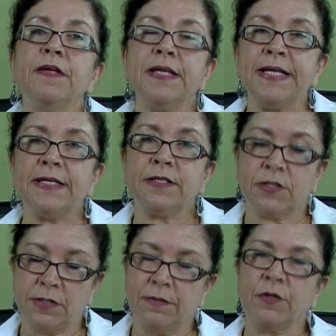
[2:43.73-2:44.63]

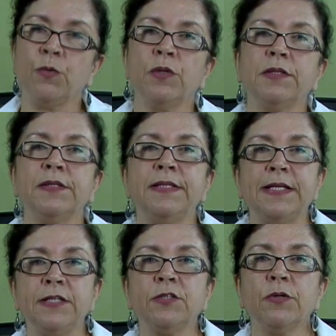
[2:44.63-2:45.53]

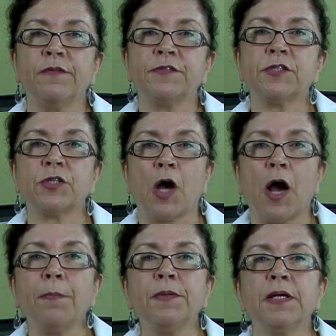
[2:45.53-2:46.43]
need to have
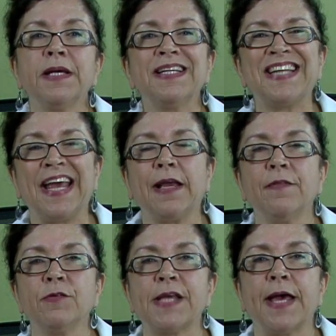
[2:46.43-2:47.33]
stopped
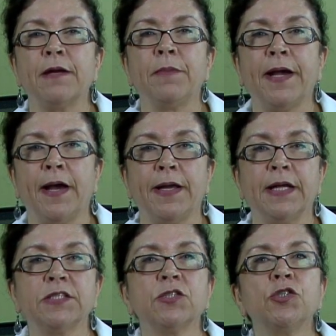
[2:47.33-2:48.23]
taking those
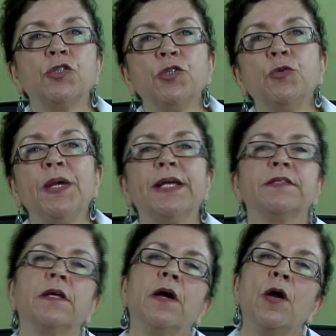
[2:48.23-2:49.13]
antibiotics 2
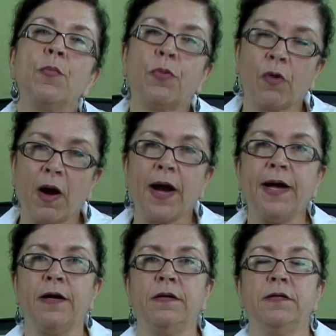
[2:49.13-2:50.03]
weeks
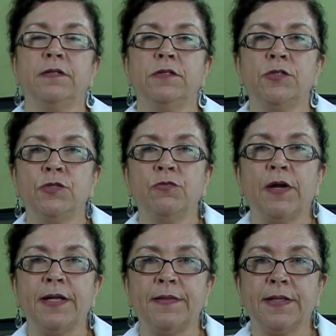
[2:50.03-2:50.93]
prior to
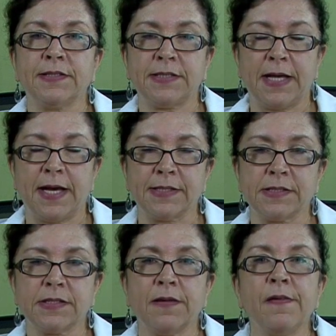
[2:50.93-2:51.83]
running this
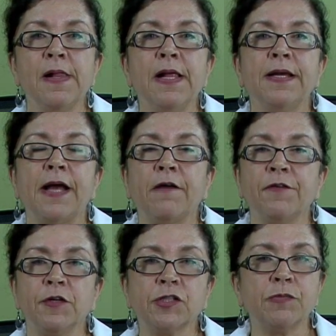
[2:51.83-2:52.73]
test. Now,
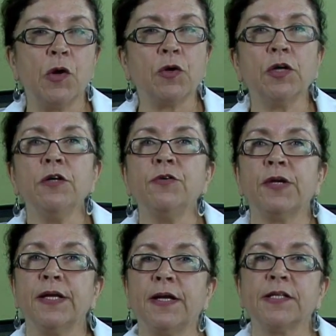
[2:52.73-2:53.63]
if you're a smoker, you
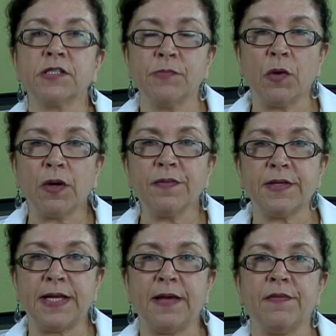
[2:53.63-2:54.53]
cannot smoke on
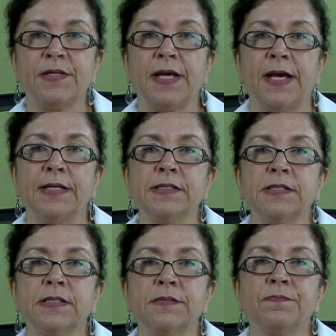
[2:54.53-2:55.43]
the day of the
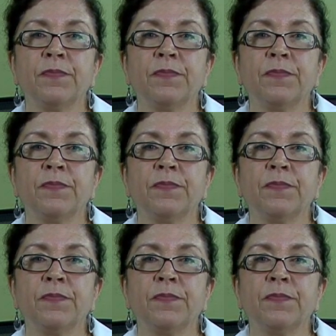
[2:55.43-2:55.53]
test.